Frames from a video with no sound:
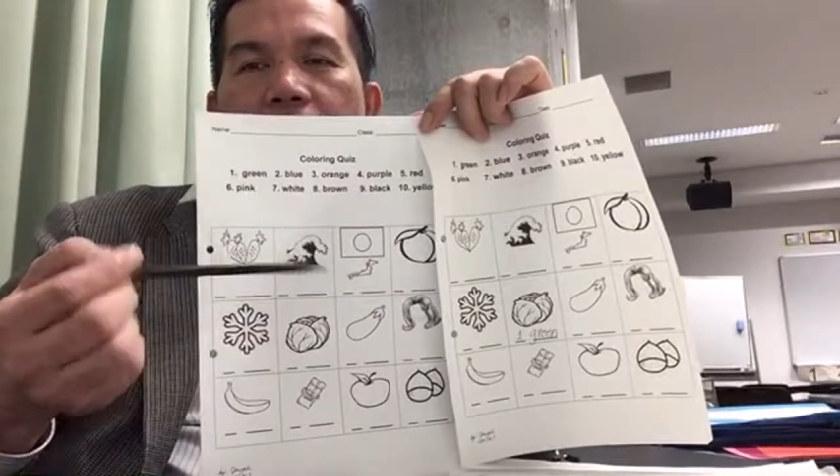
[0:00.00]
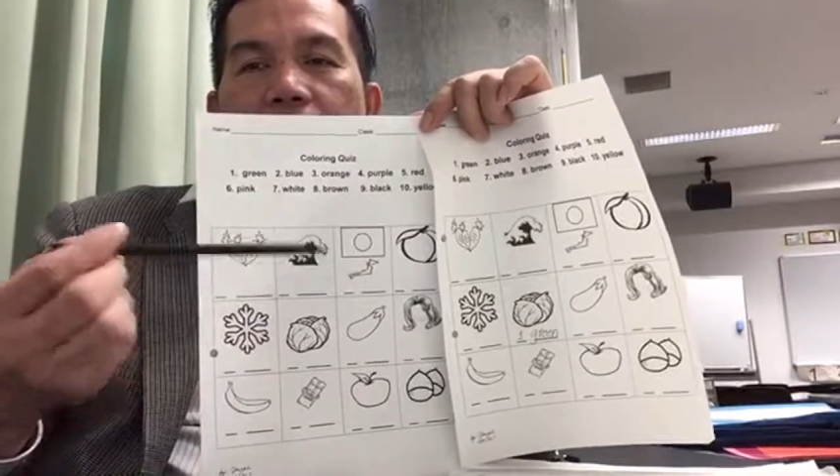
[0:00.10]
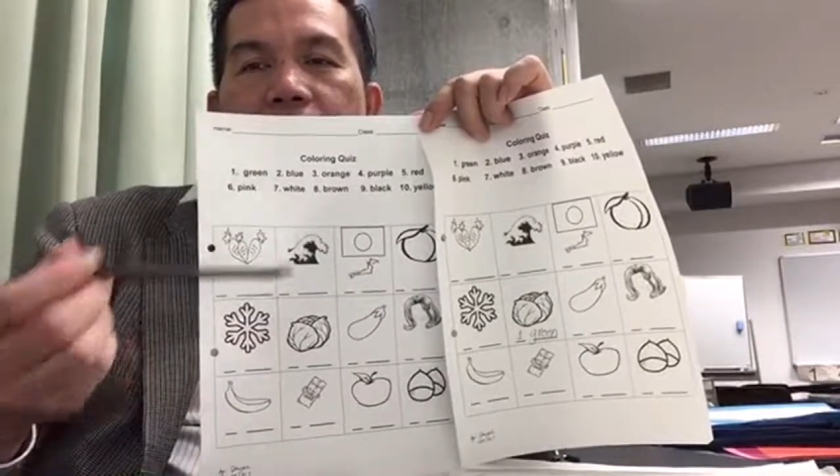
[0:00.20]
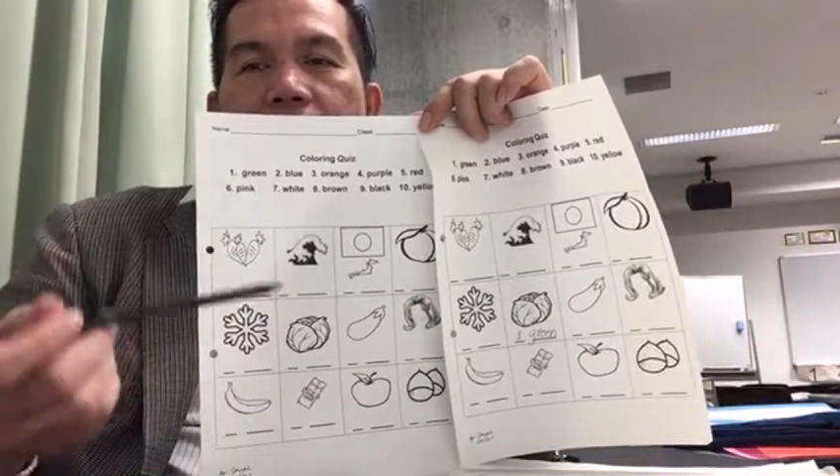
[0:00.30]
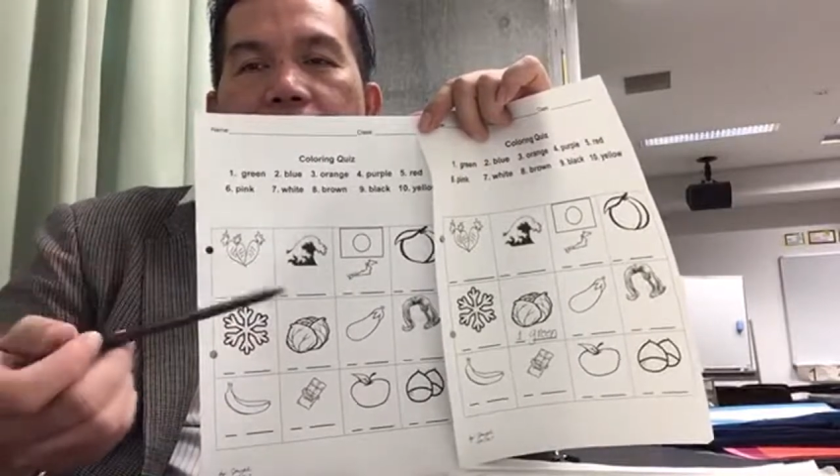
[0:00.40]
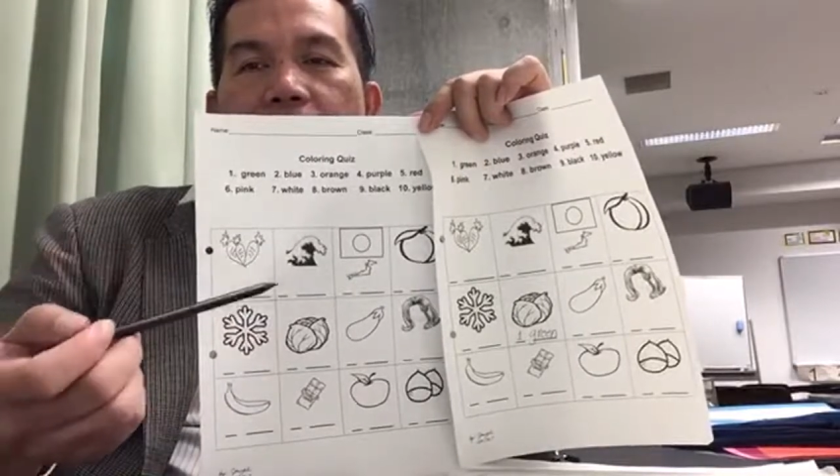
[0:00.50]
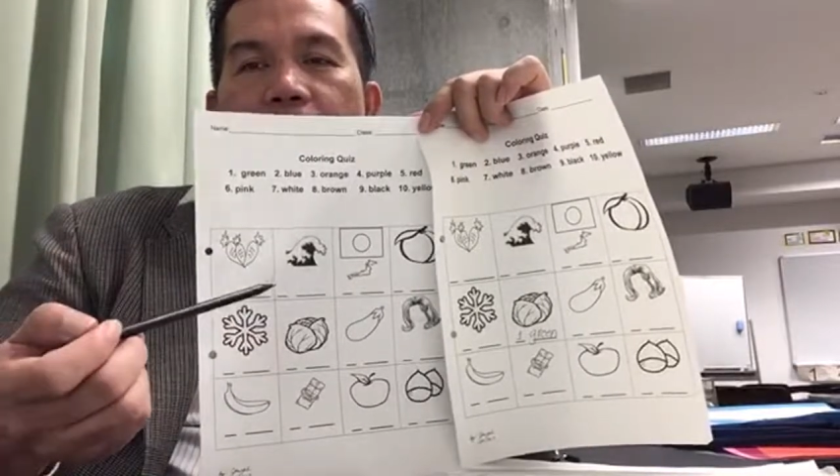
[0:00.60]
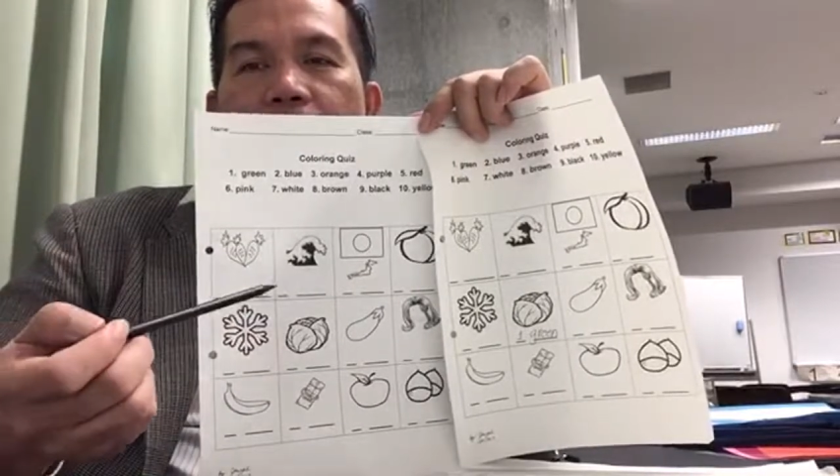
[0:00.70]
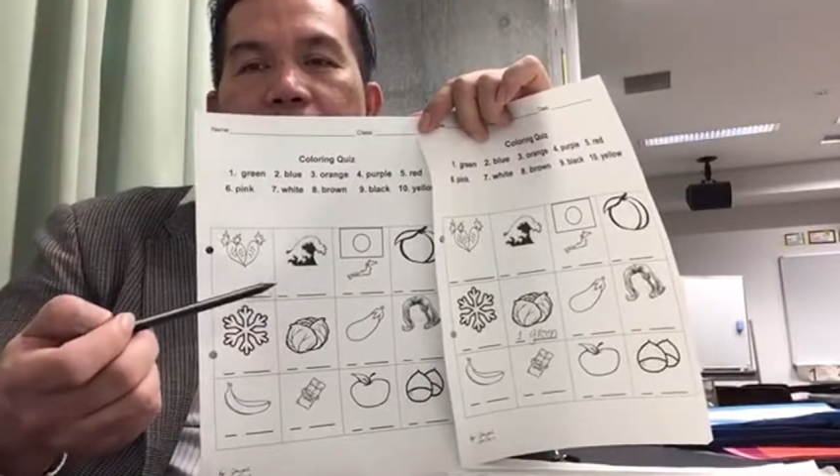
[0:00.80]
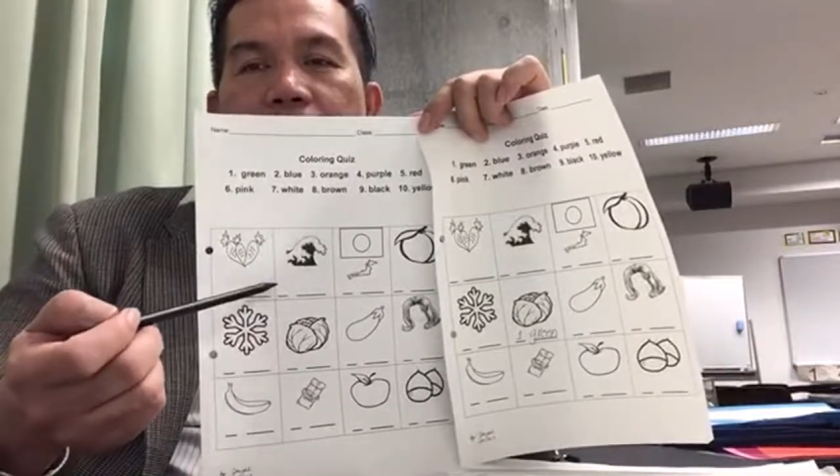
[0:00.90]
and then they will
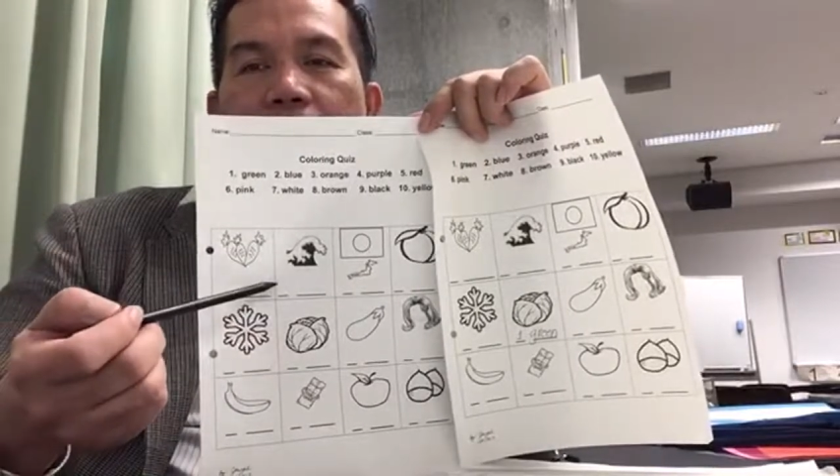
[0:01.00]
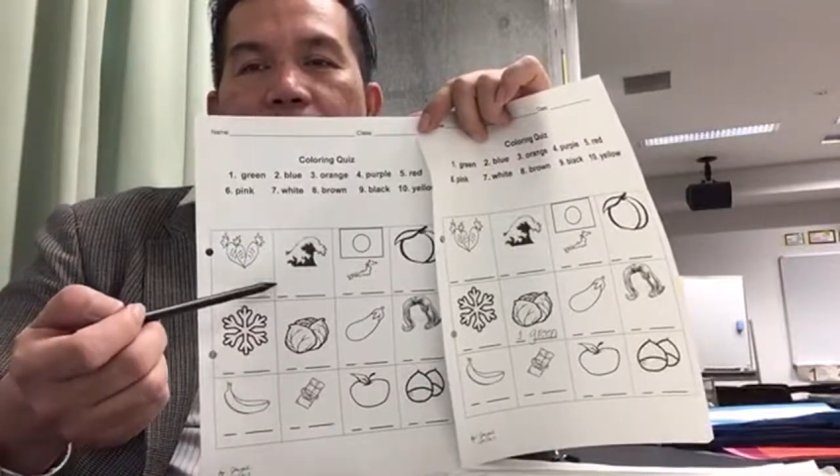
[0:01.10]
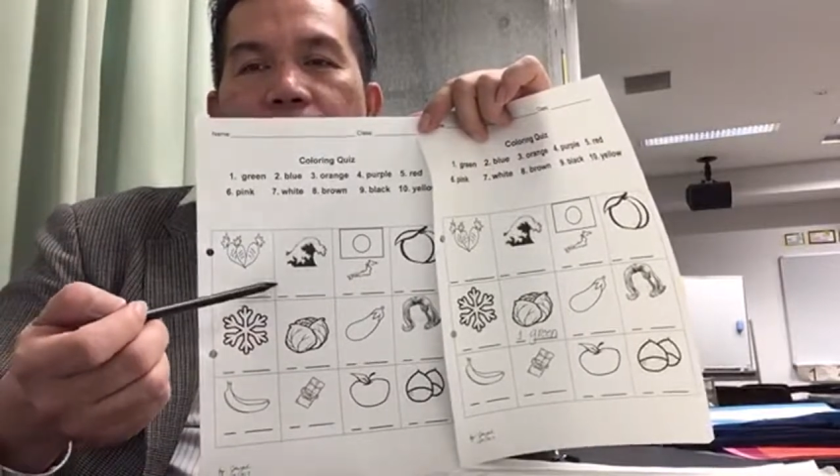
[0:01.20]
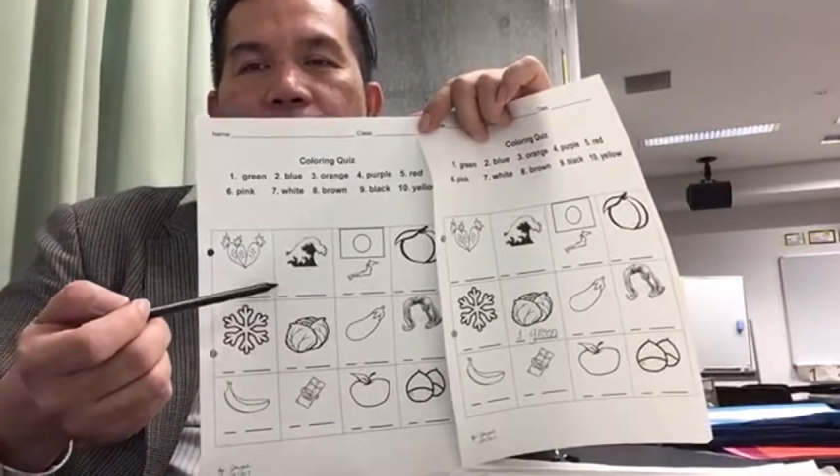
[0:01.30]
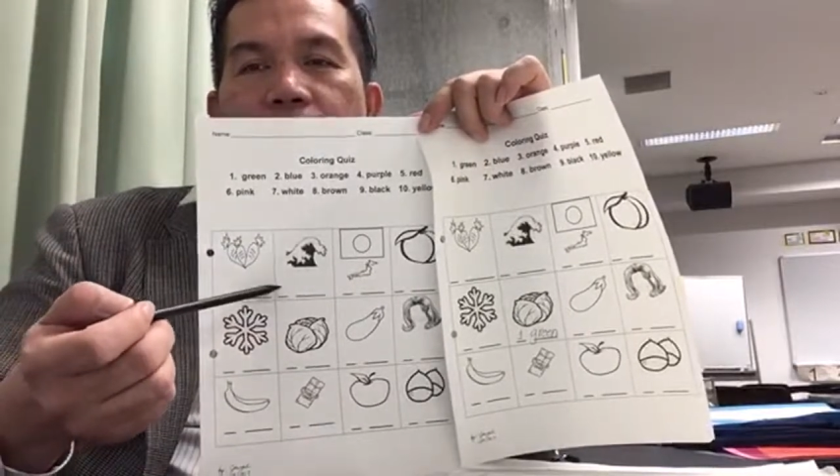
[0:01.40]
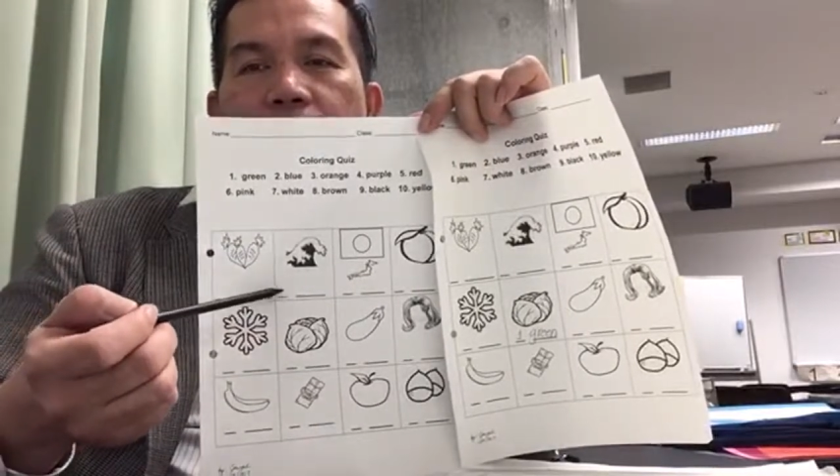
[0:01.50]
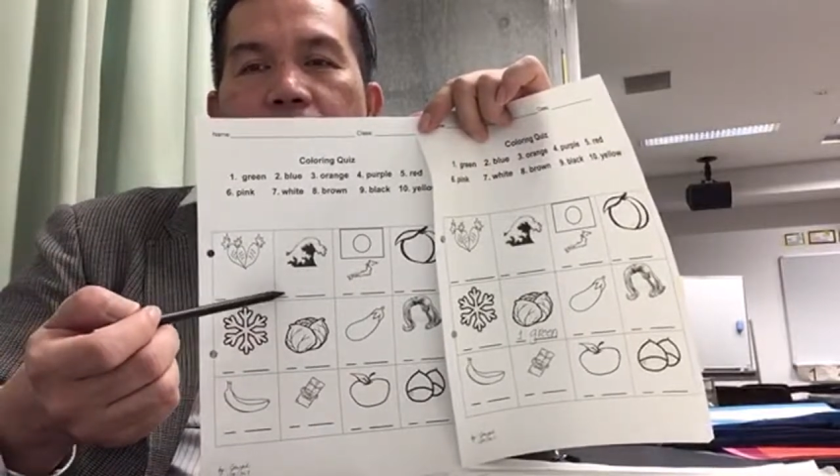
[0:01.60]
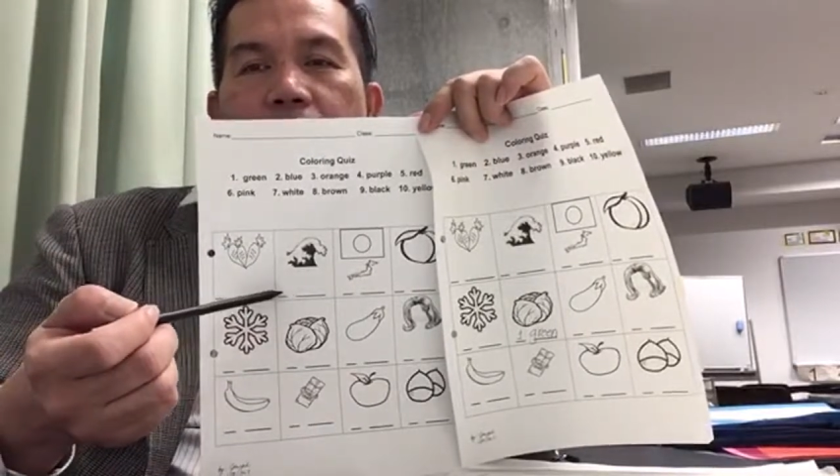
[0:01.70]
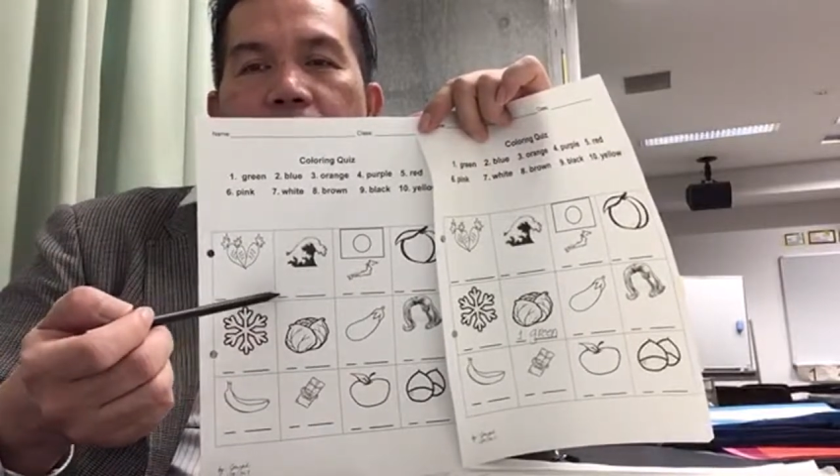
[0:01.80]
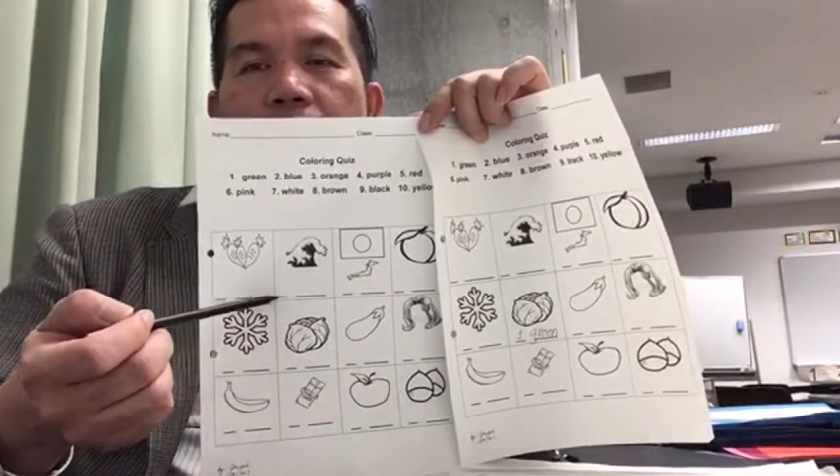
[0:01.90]
write number 2
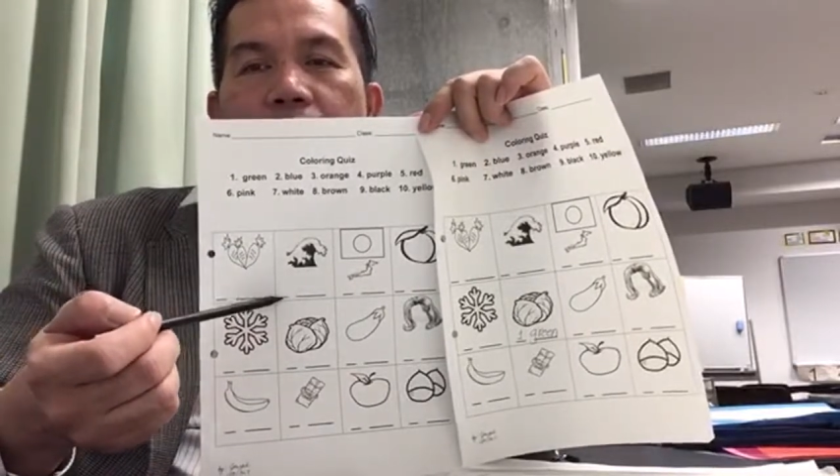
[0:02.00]
here.